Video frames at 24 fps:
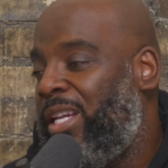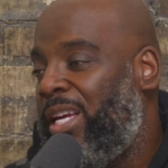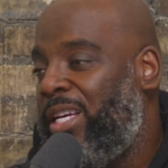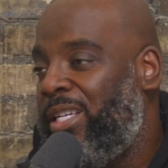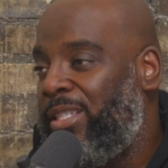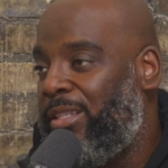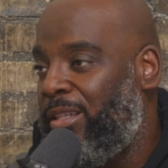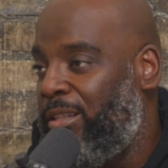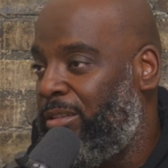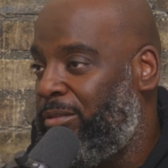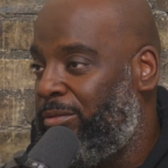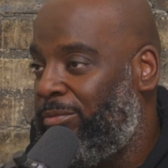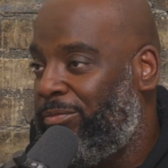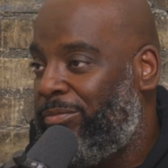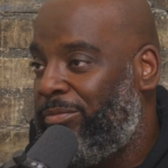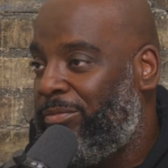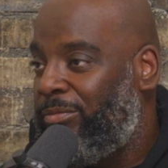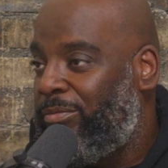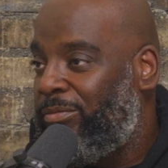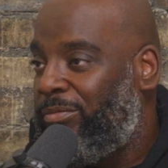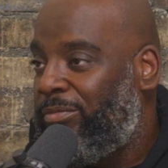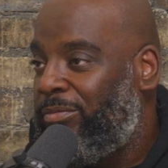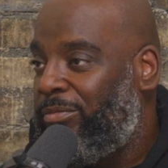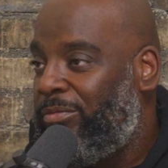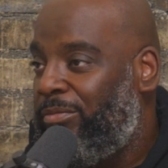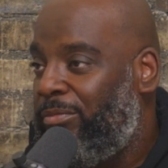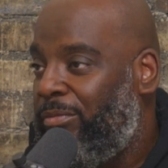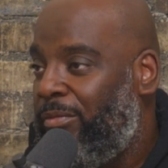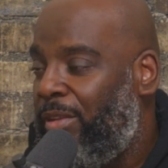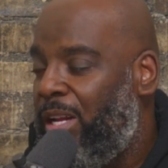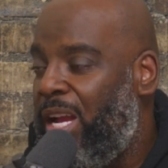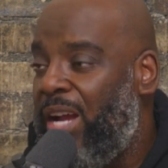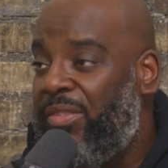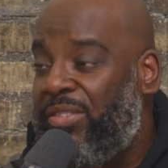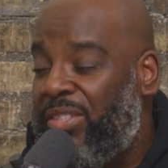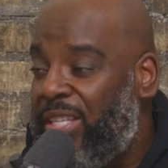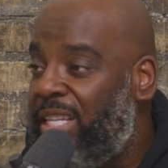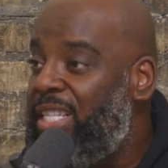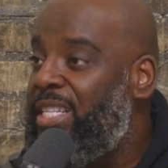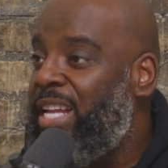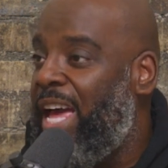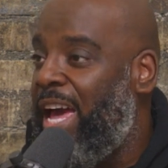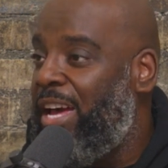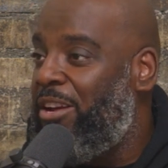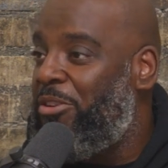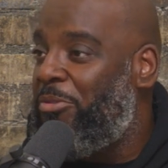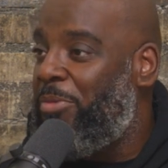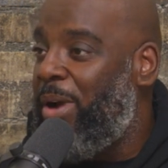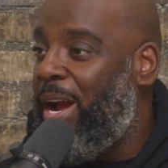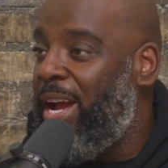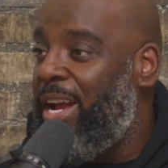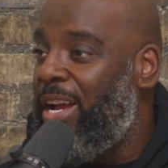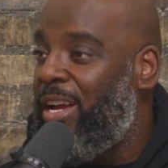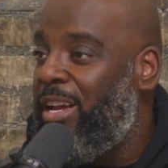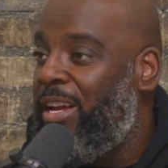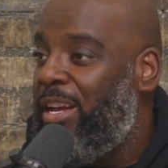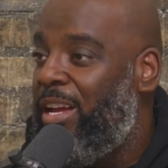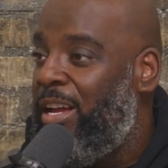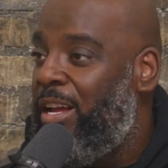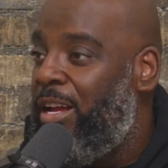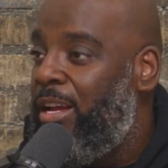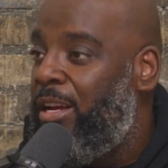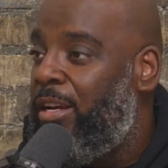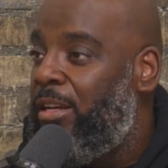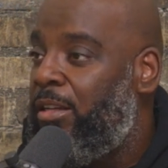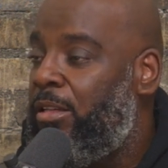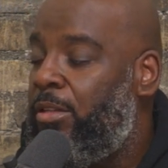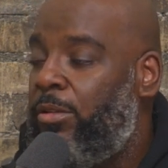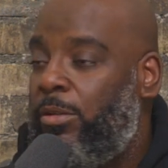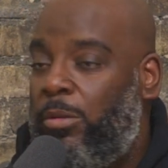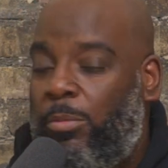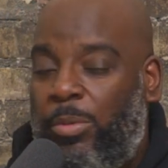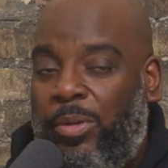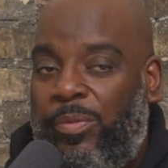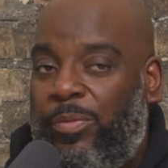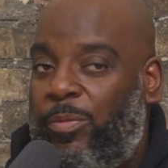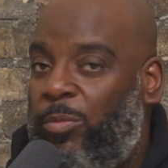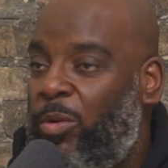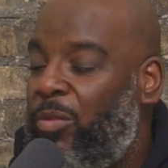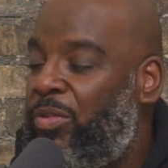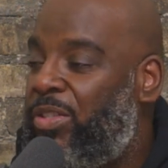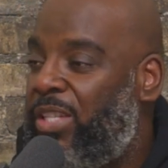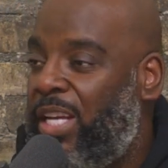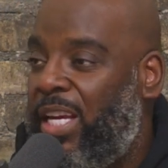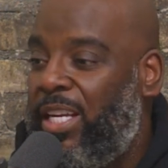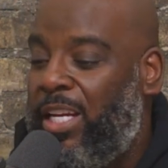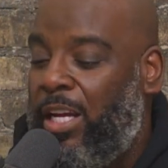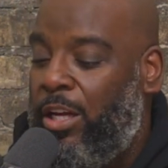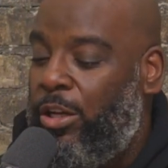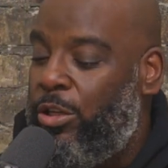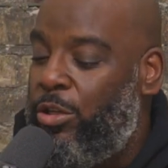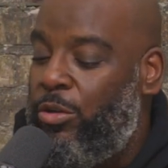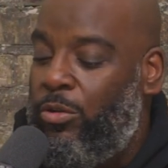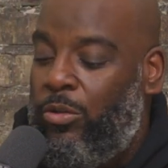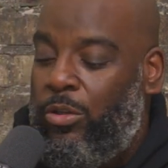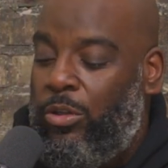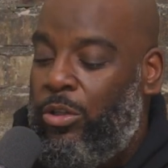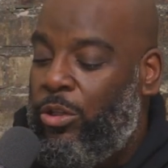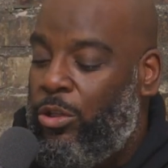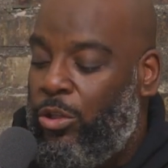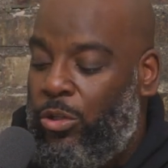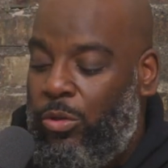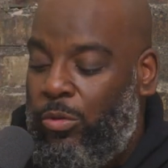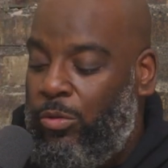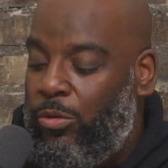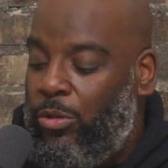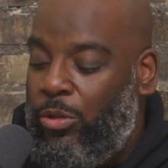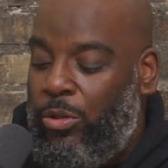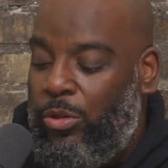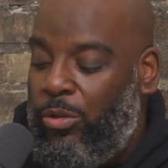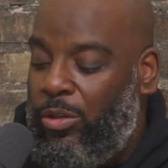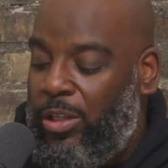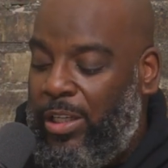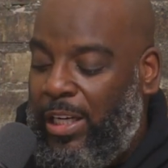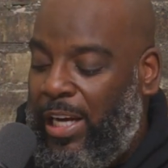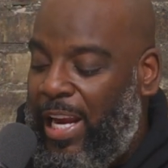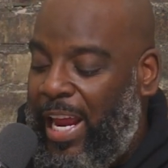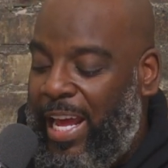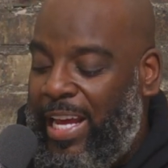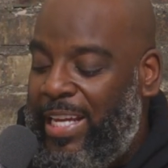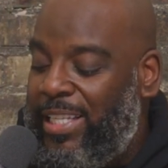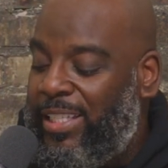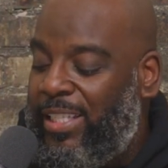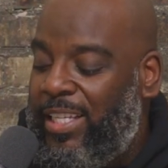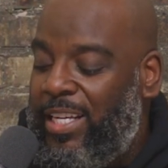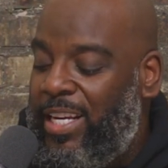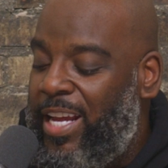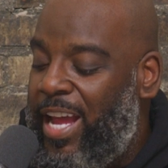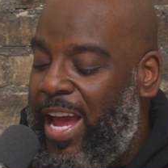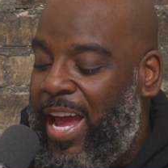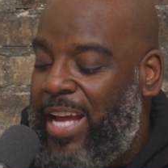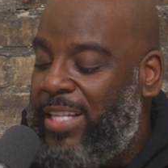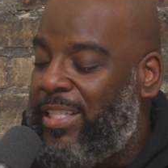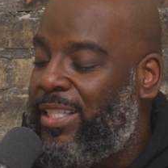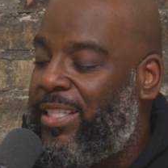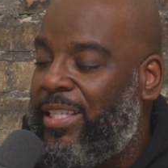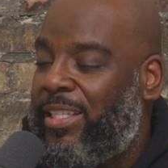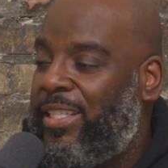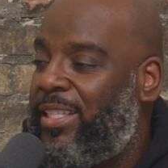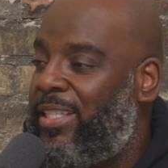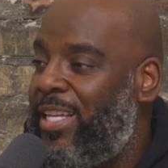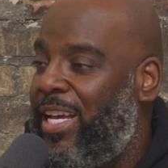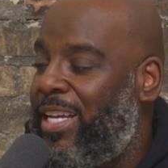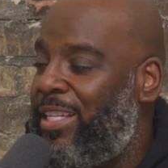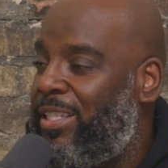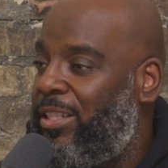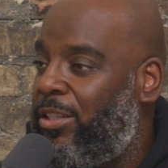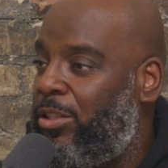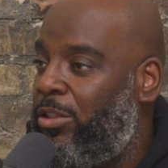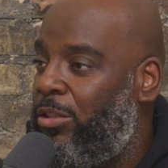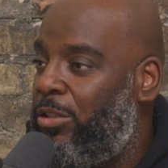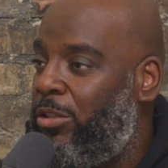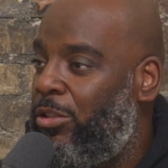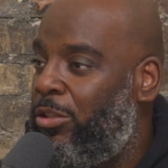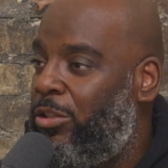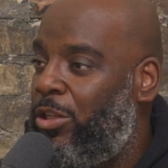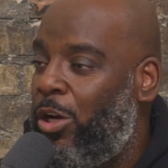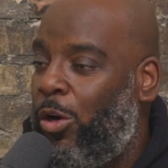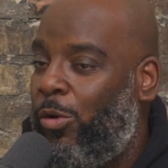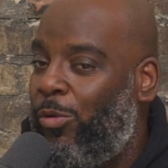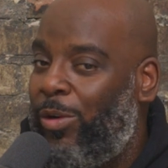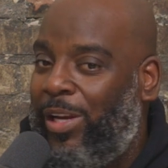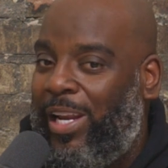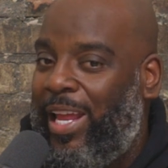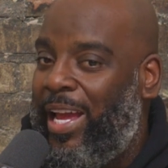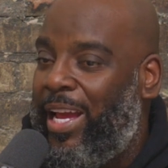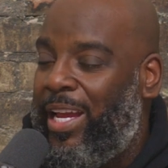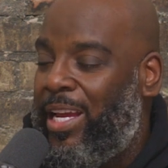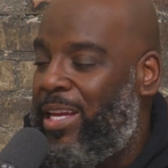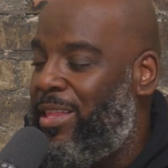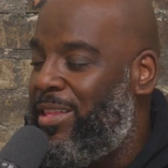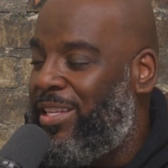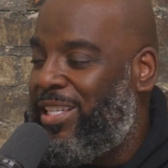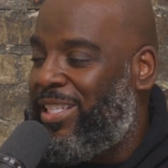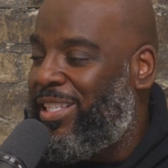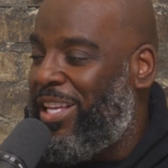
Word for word: lazy. I've seen that, right? We, have seen I it. I would you, agree with you, that. Yeah, you, lazy and success don't lay in the